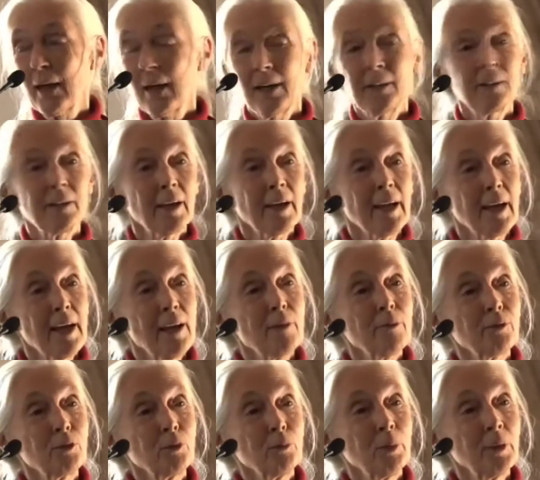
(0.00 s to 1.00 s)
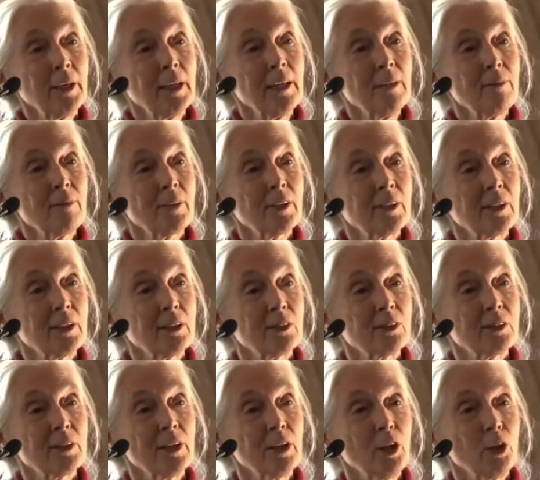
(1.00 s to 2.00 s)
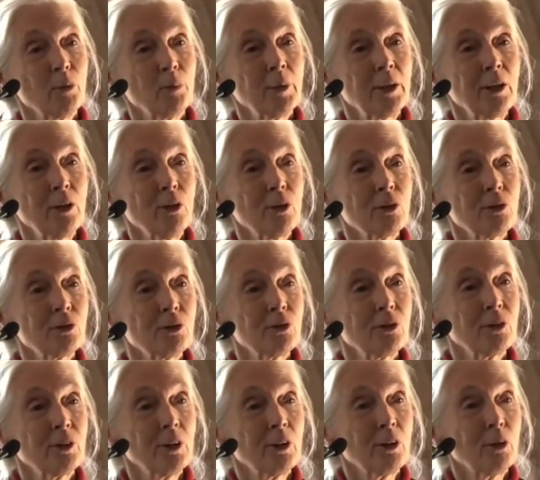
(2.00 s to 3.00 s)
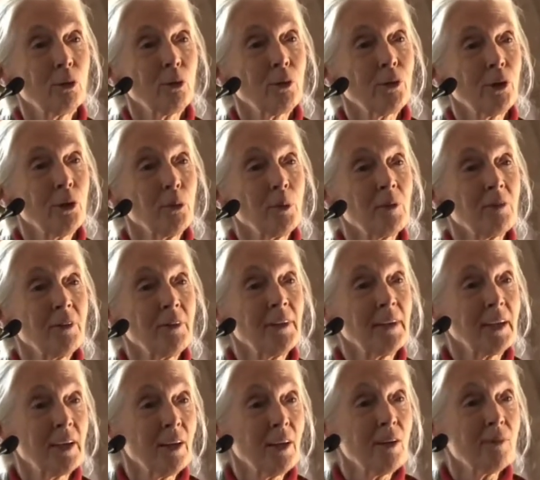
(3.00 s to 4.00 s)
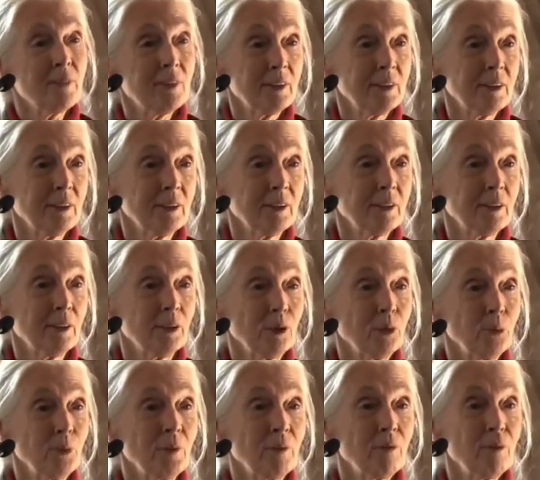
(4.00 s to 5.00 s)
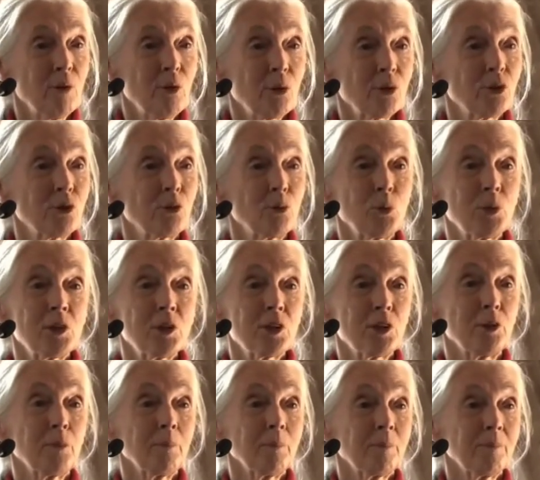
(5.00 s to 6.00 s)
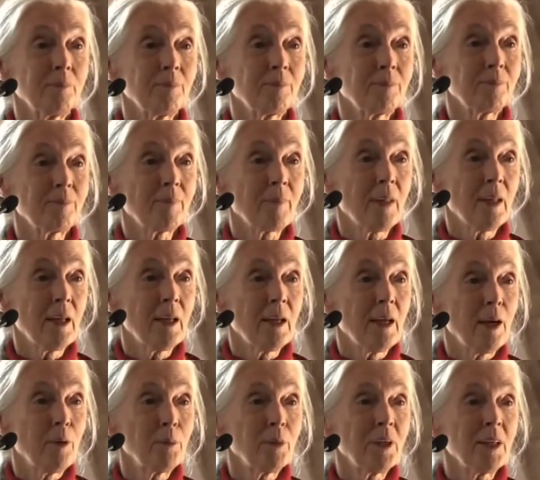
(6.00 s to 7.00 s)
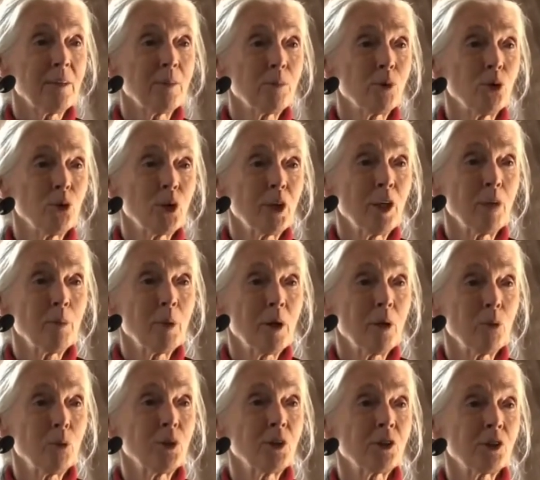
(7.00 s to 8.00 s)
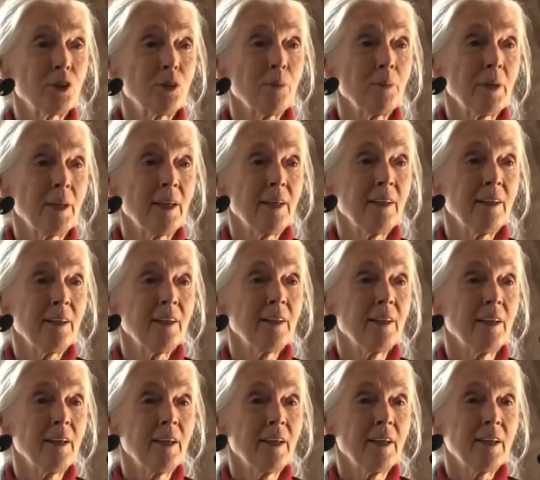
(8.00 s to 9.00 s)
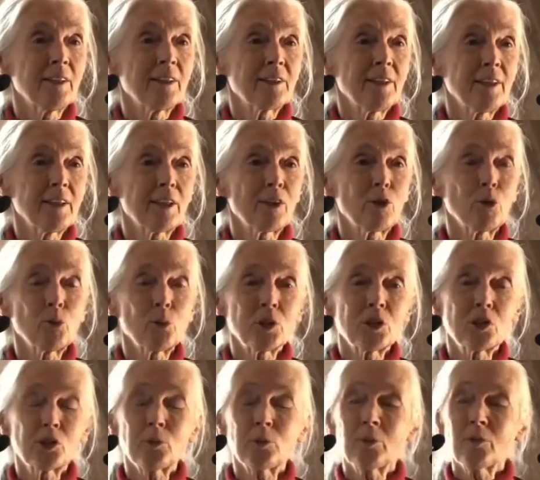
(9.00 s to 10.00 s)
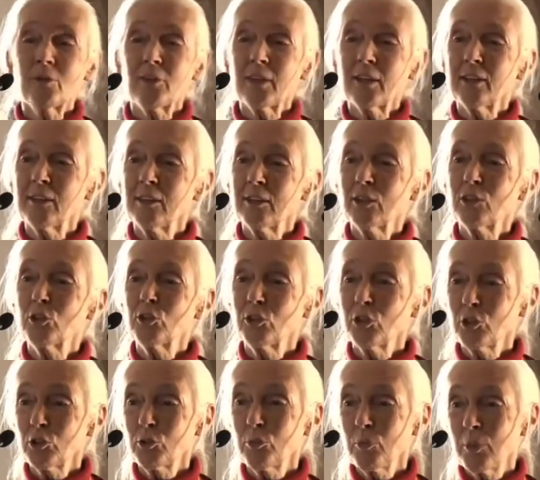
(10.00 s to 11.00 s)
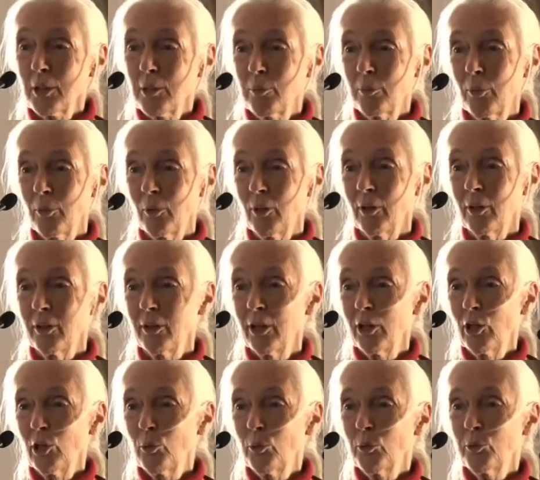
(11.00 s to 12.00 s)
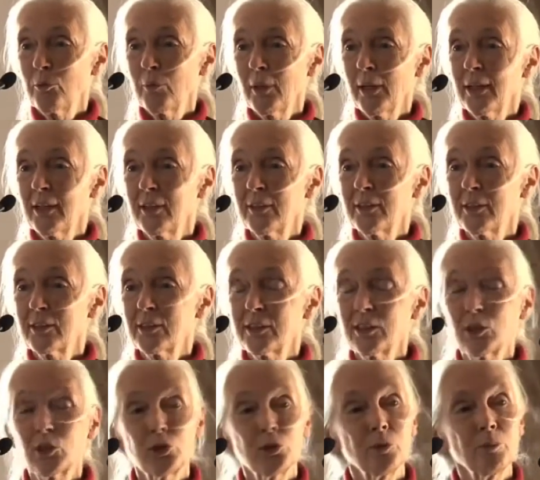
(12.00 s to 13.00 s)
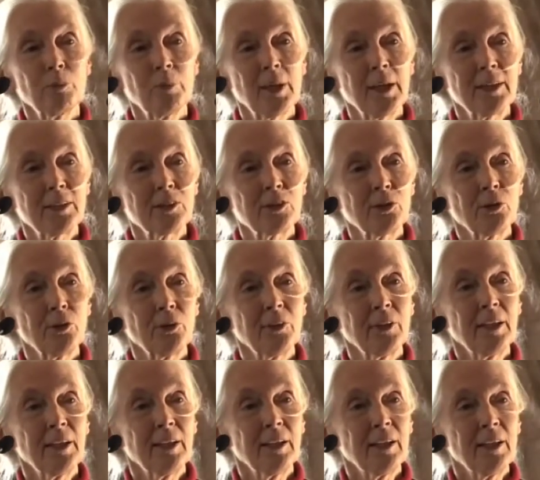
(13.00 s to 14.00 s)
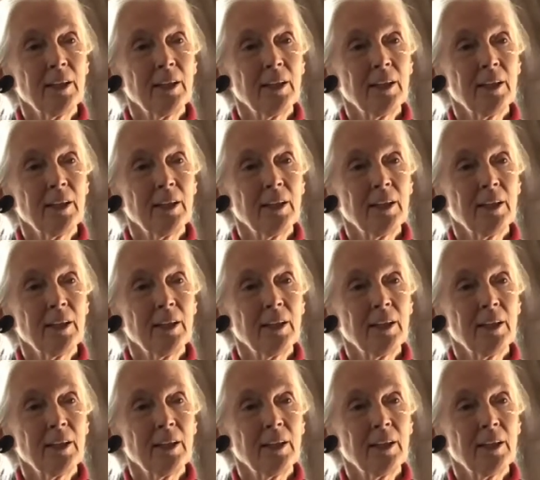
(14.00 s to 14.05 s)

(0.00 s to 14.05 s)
And I have to believe that it's because, although we're very clever, we've lost wisdom. And when I'm talking about wisdom here, it's like the wisdom of the indigenous people who would make a decision based on